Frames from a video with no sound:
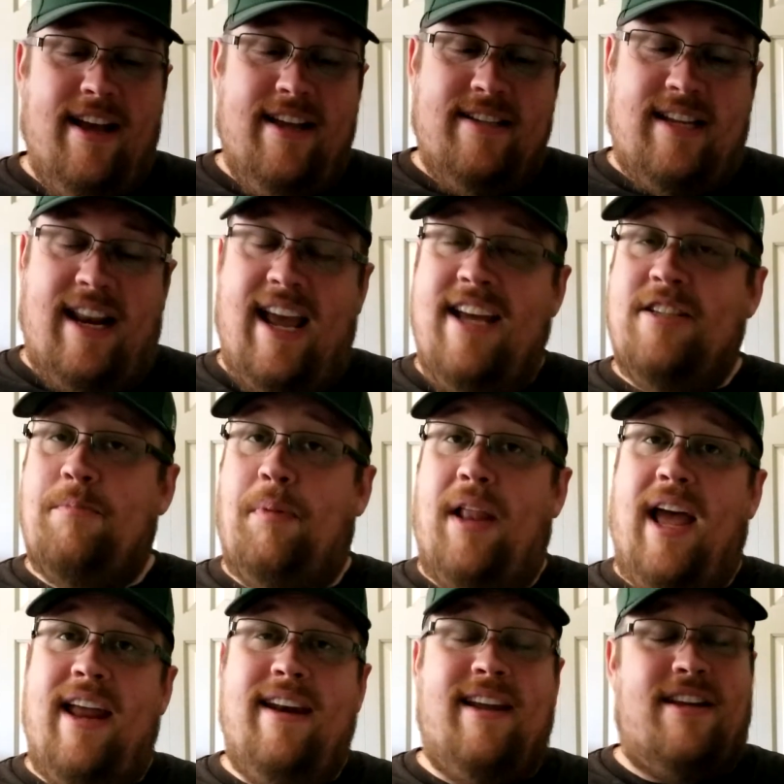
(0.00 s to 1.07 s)
Today's
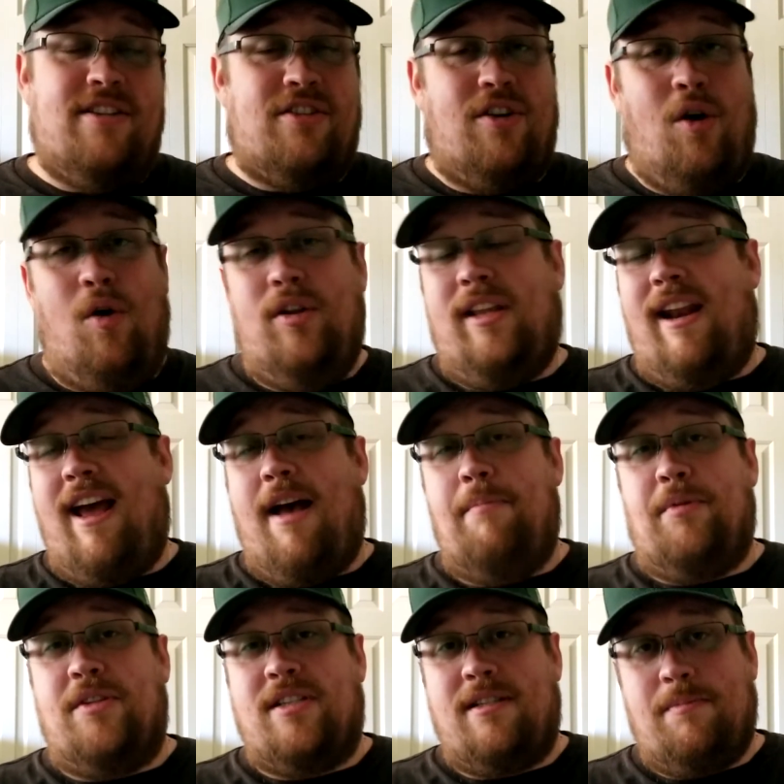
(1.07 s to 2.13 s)
blend is golden
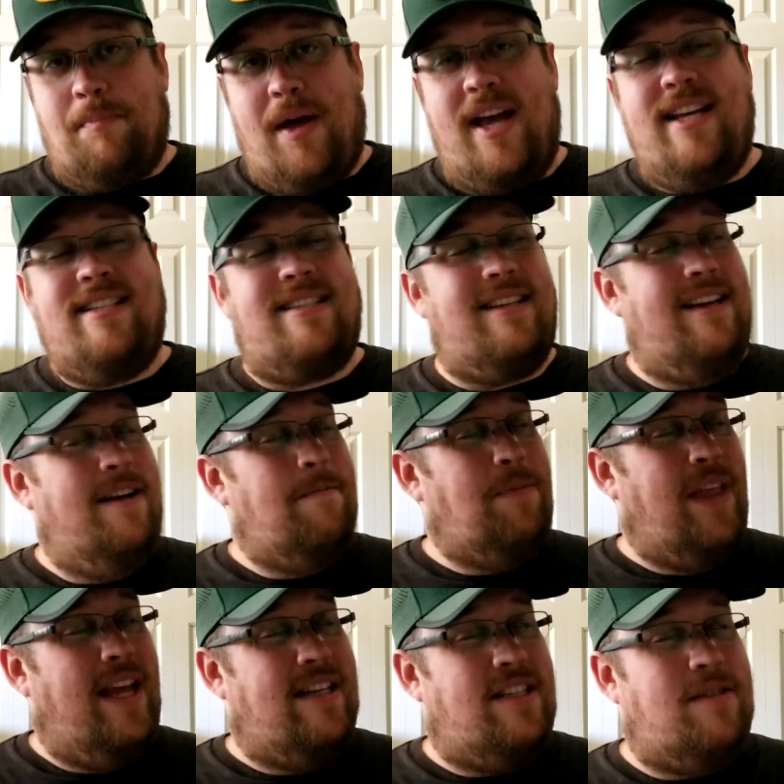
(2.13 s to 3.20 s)
apple spice,
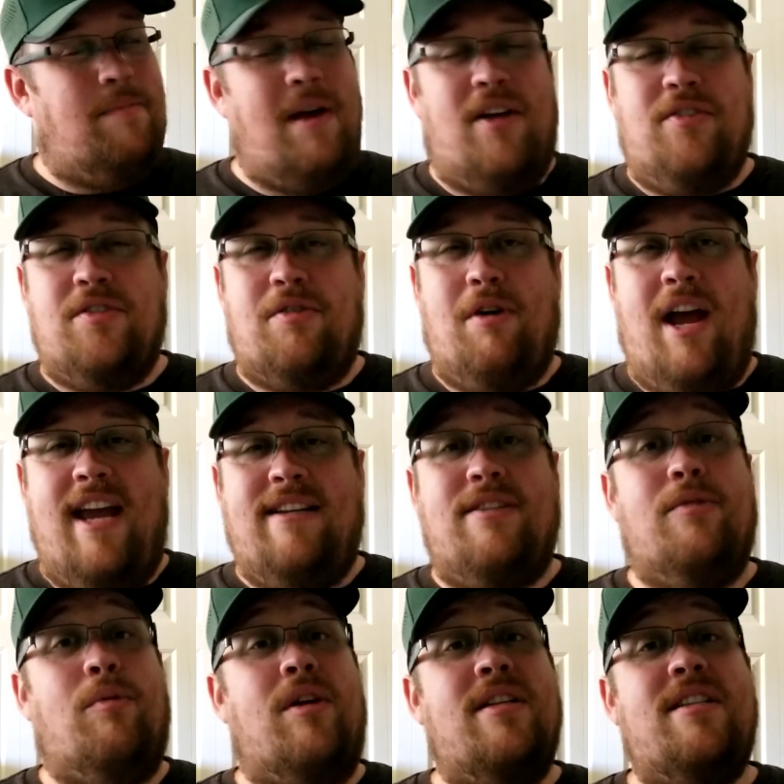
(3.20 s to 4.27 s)
It smells great.
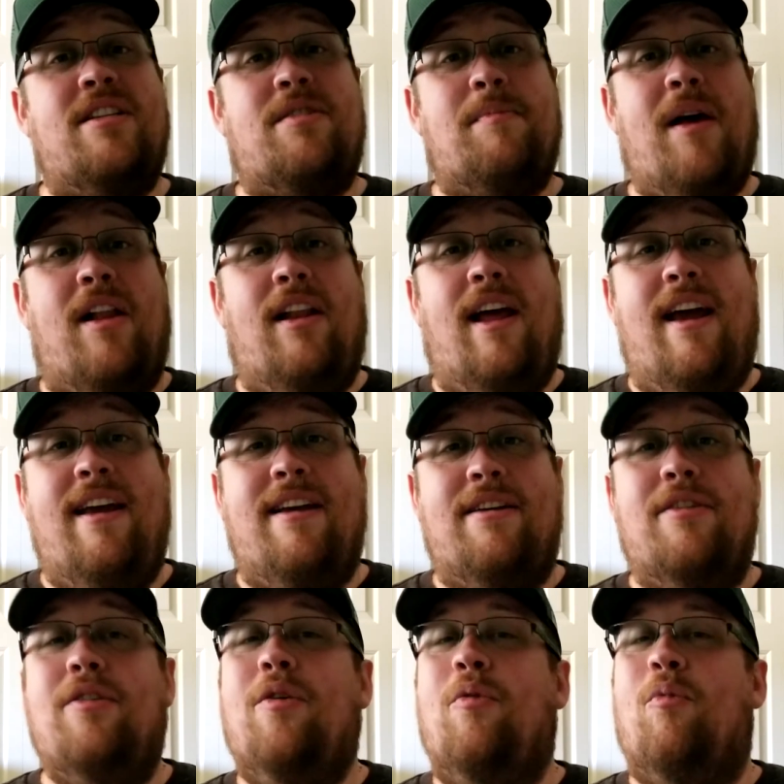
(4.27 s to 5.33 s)
What does it smell like?
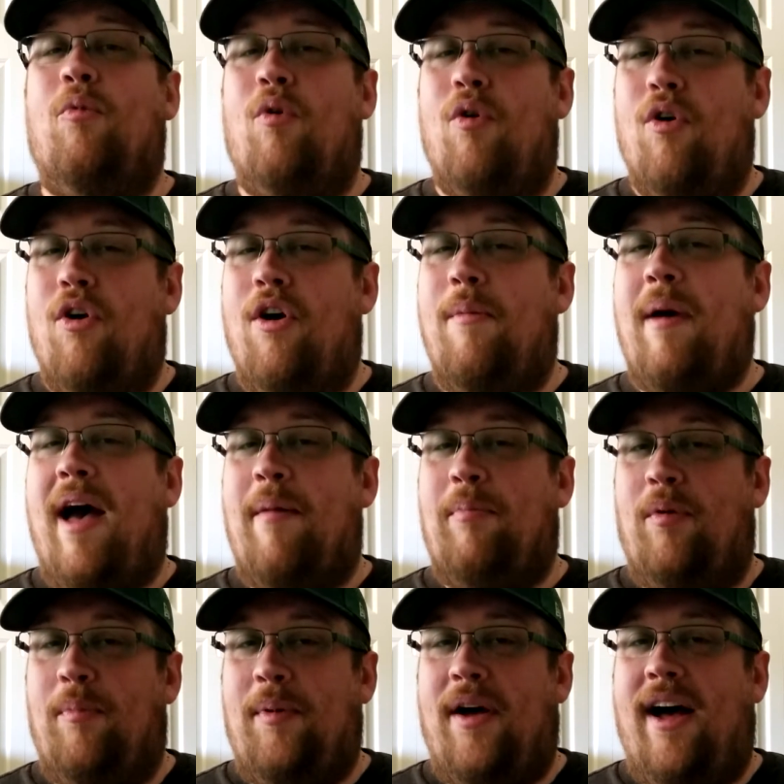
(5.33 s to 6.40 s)
Warm
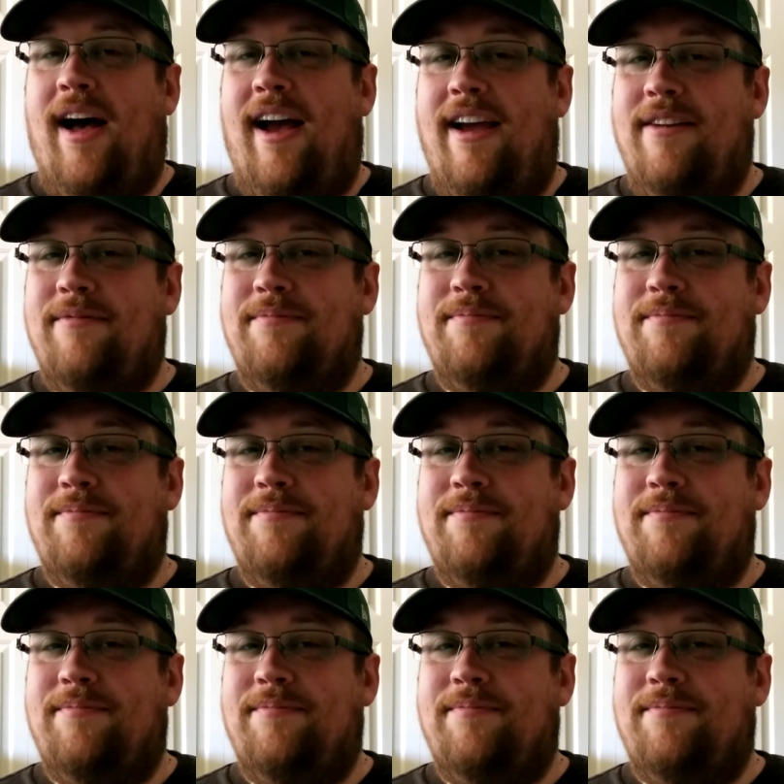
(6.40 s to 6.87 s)
apple pie.